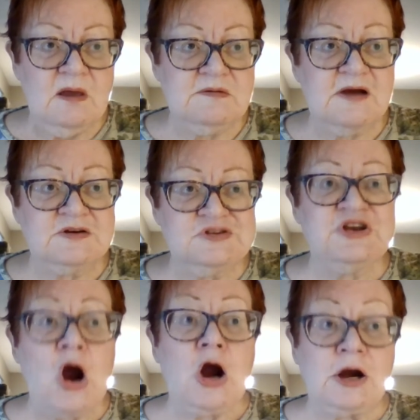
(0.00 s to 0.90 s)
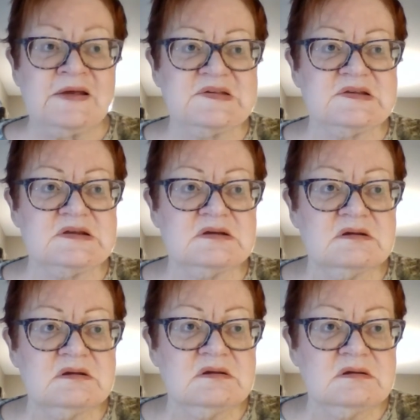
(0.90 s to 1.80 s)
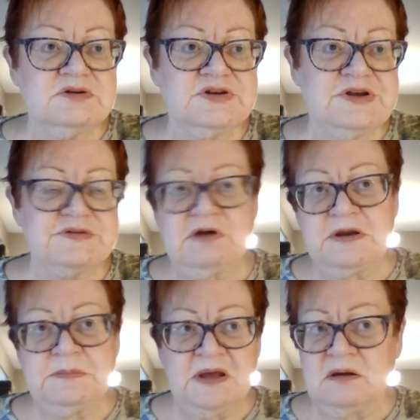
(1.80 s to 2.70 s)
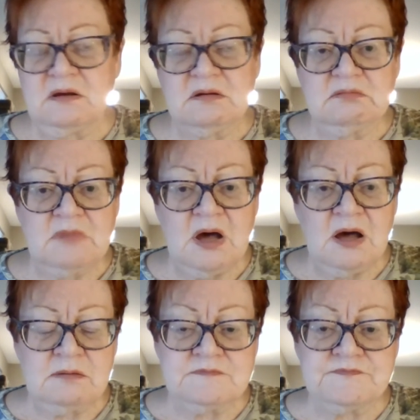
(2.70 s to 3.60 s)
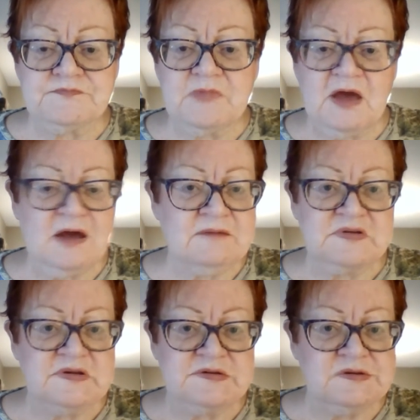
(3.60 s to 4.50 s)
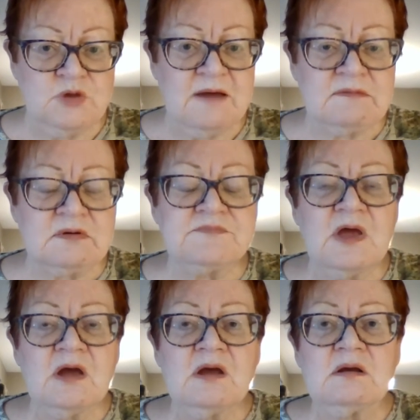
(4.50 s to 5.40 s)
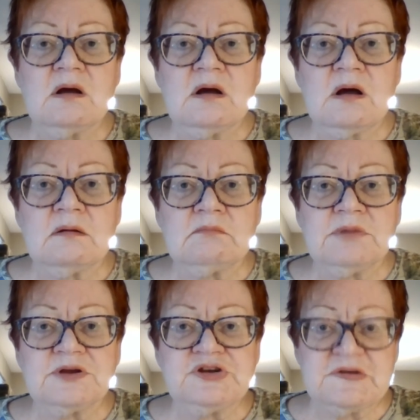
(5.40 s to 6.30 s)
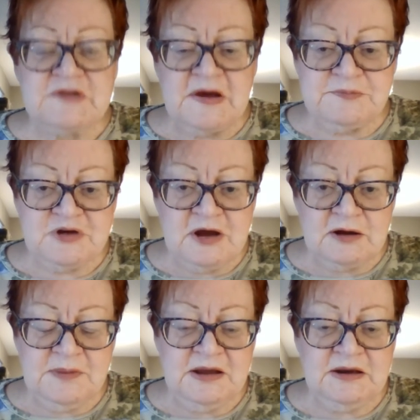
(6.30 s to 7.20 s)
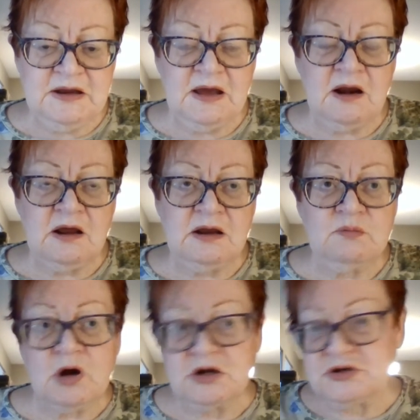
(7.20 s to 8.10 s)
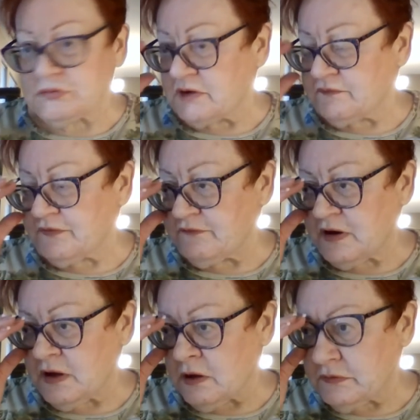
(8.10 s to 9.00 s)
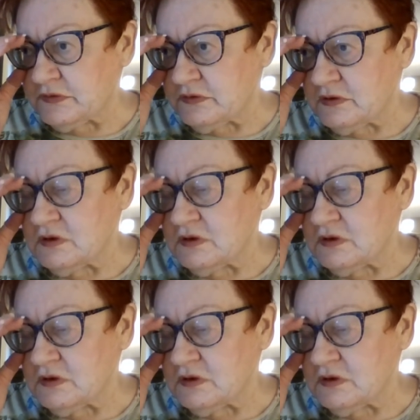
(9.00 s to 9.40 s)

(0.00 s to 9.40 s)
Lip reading: is actually an artist. She does great big canvases and whatever. But she does abstract painting, and I watched one of her videos